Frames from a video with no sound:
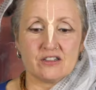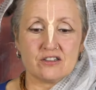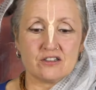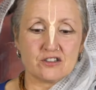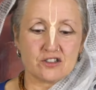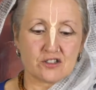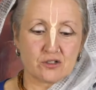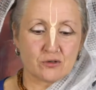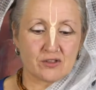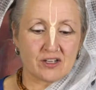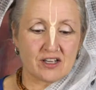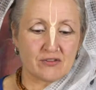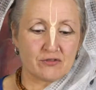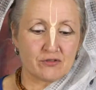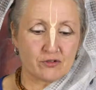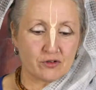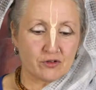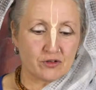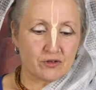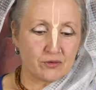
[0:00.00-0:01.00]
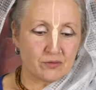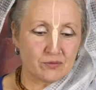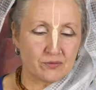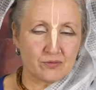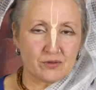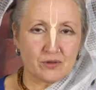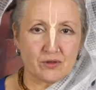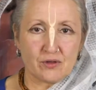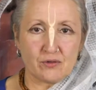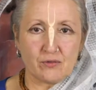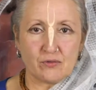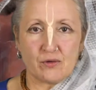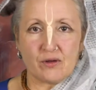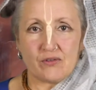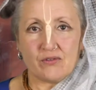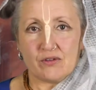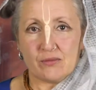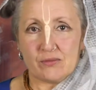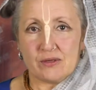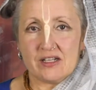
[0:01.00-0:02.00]
So therefore,
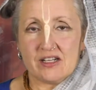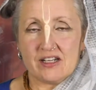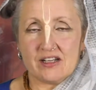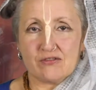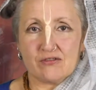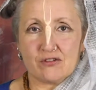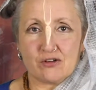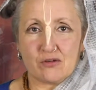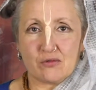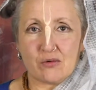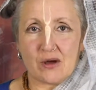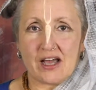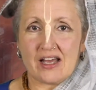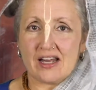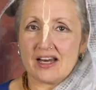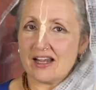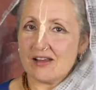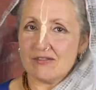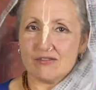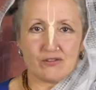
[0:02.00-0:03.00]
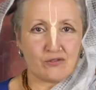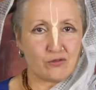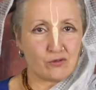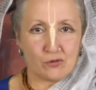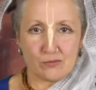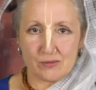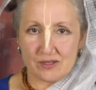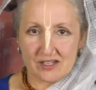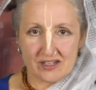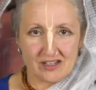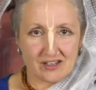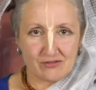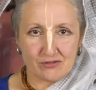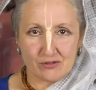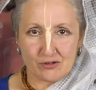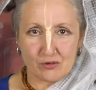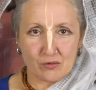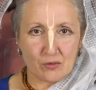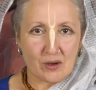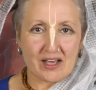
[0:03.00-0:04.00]
when we've been here for a while, and we've all been here
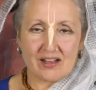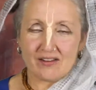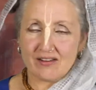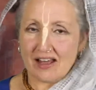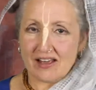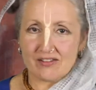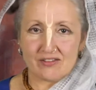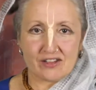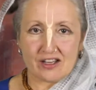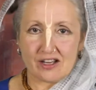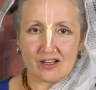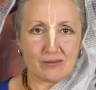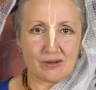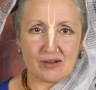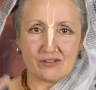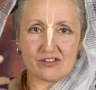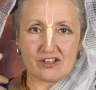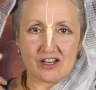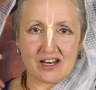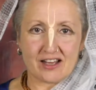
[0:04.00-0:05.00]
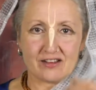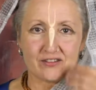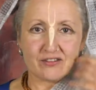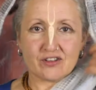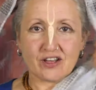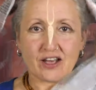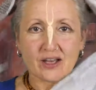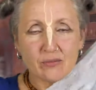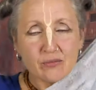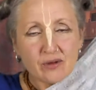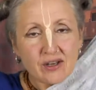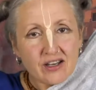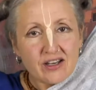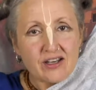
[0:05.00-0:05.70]
for a while, lifetime after lifetime,